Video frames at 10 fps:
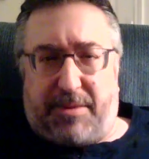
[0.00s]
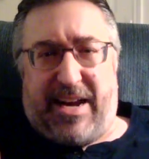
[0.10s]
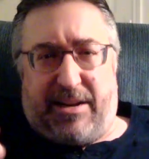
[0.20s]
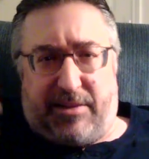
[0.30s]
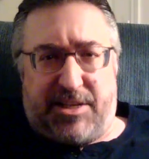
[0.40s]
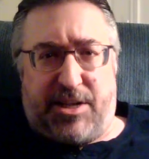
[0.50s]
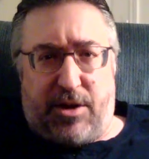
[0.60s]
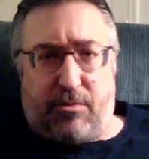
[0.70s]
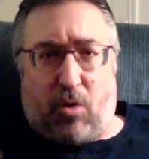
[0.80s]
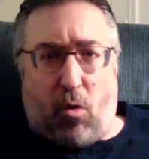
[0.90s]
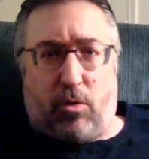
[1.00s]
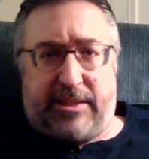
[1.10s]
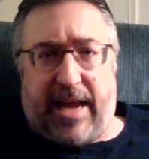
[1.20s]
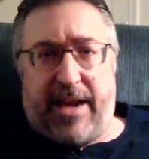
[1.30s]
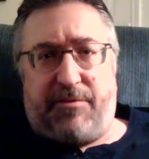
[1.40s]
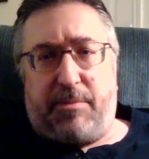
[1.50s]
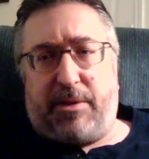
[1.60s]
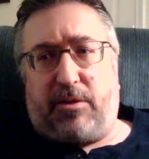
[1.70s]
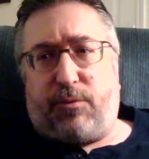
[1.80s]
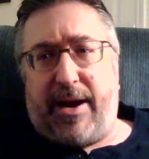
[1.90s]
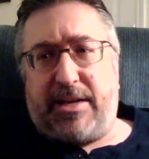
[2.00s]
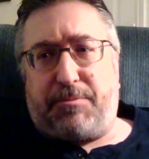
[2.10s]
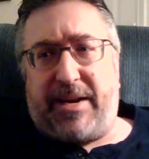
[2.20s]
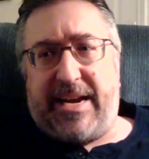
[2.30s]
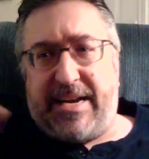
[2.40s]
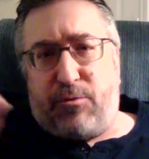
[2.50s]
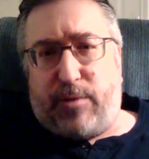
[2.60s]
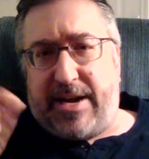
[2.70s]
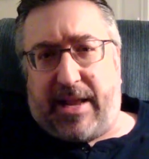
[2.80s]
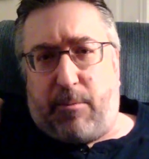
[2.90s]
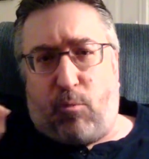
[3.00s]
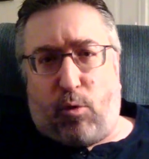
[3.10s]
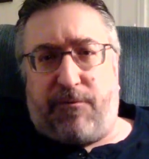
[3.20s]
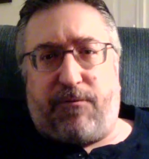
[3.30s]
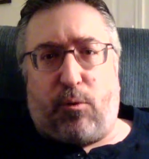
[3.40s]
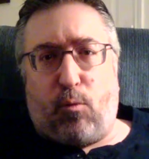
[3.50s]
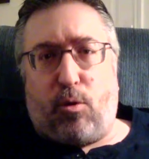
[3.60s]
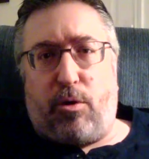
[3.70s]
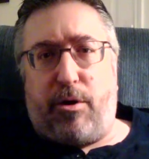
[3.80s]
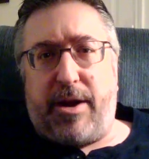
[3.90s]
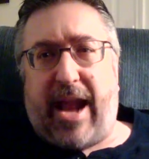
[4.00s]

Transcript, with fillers: I mean, he listed all ten of the Bill of Rights, but he didn't read them word for word.